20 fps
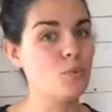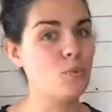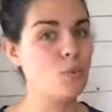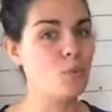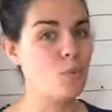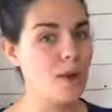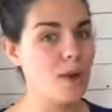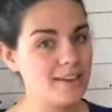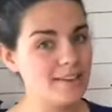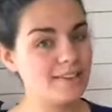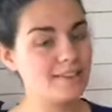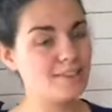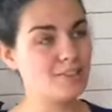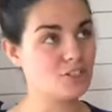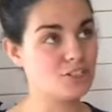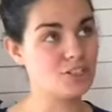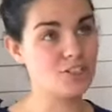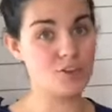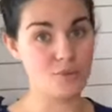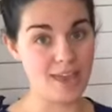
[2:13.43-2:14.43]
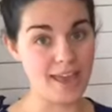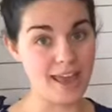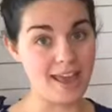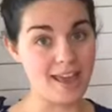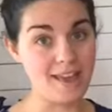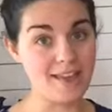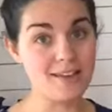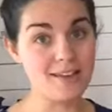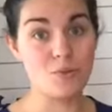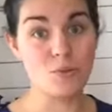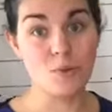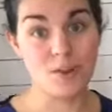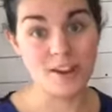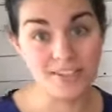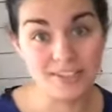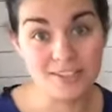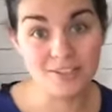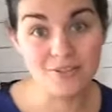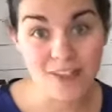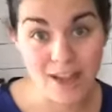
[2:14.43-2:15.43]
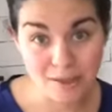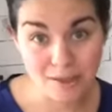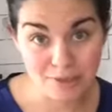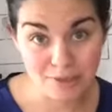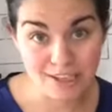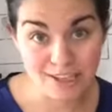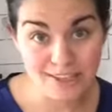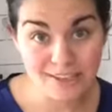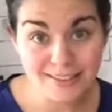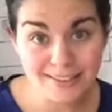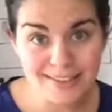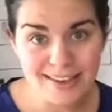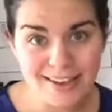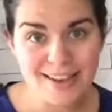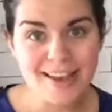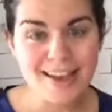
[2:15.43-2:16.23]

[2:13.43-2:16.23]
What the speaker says: One is just okay, one is fabulous,